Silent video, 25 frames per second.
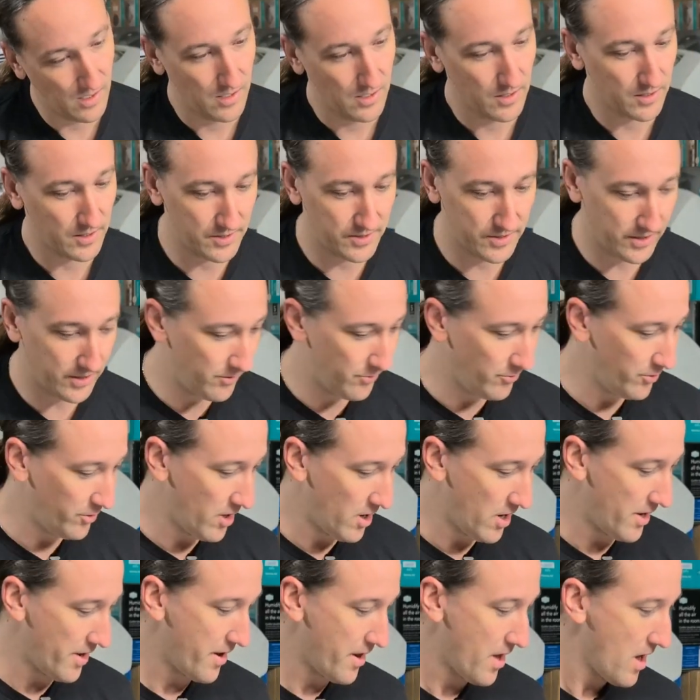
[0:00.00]
Continuing
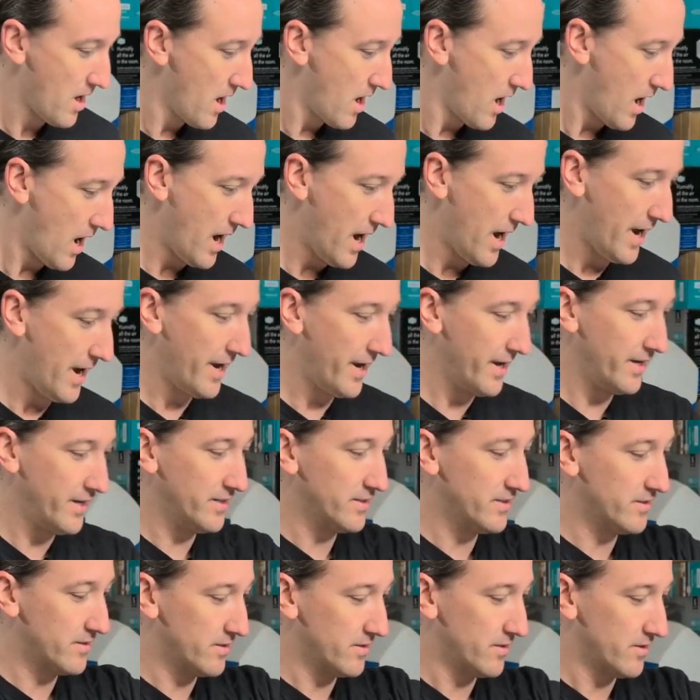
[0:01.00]
on, I
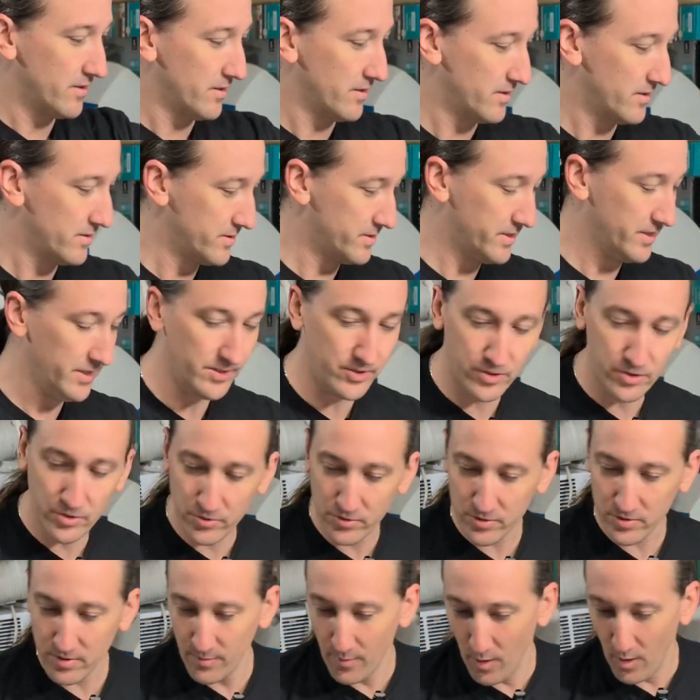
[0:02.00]
did do
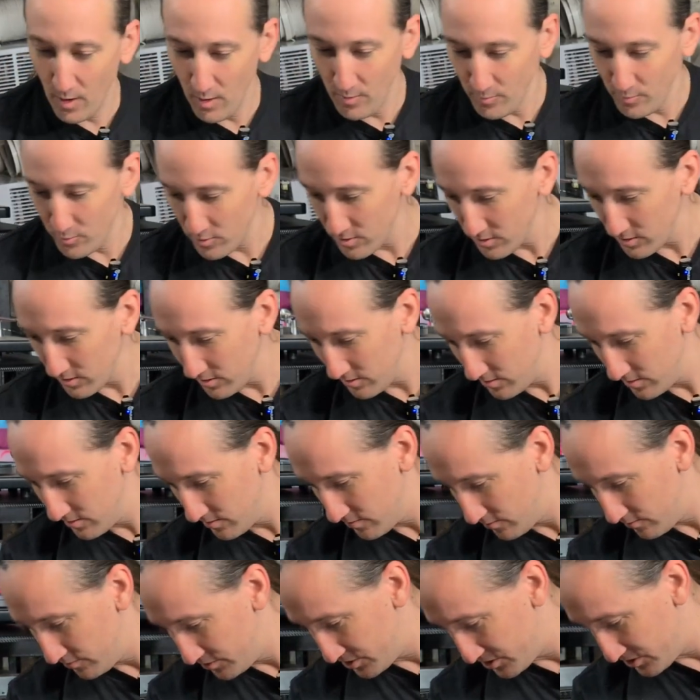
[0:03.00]
some homework,
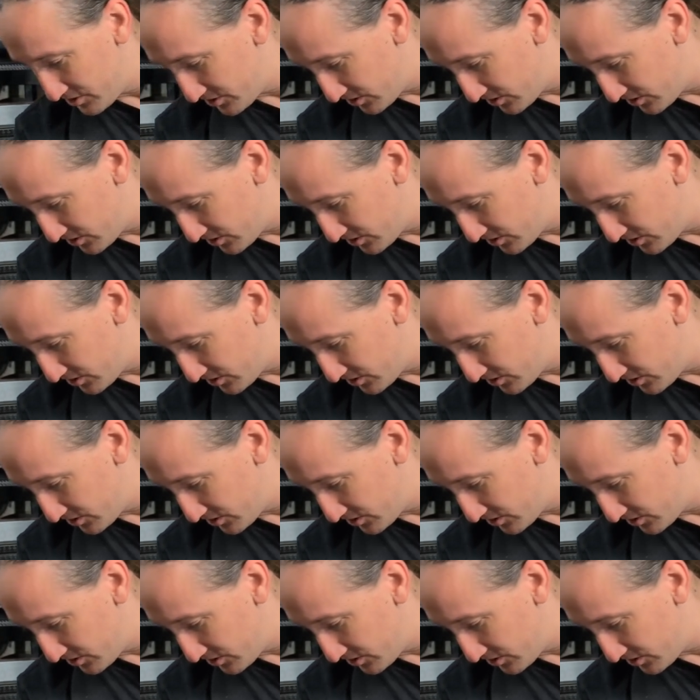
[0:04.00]
which is